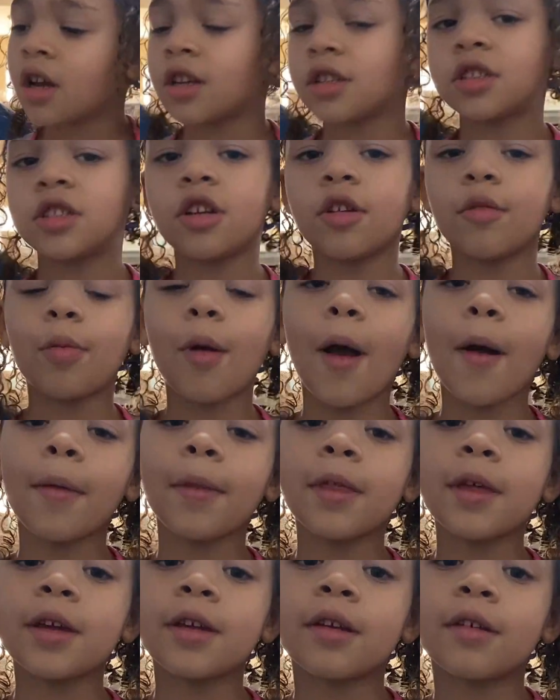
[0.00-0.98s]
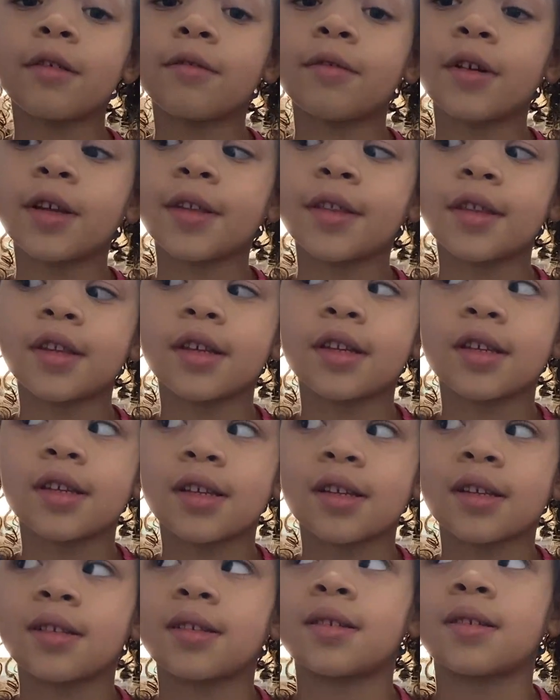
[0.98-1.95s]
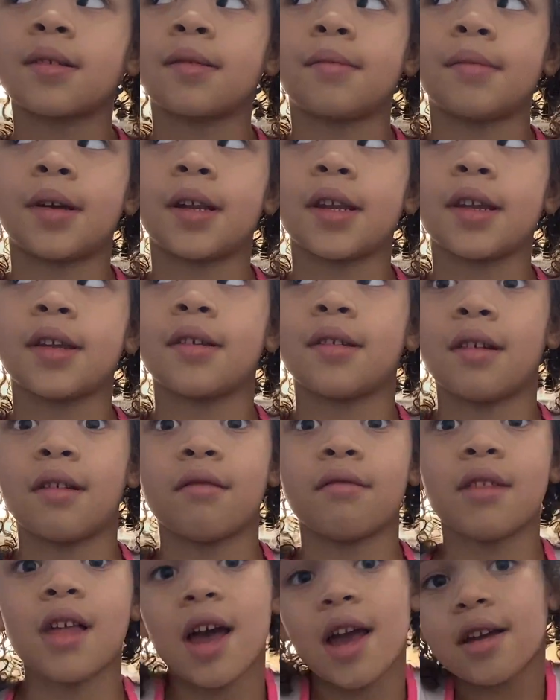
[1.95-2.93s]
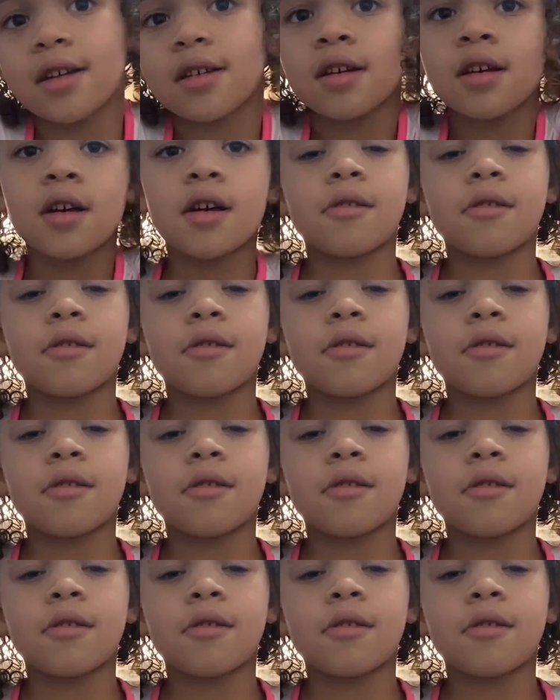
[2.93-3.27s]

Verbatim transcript: So you probably don't want this, and somebody you don't like.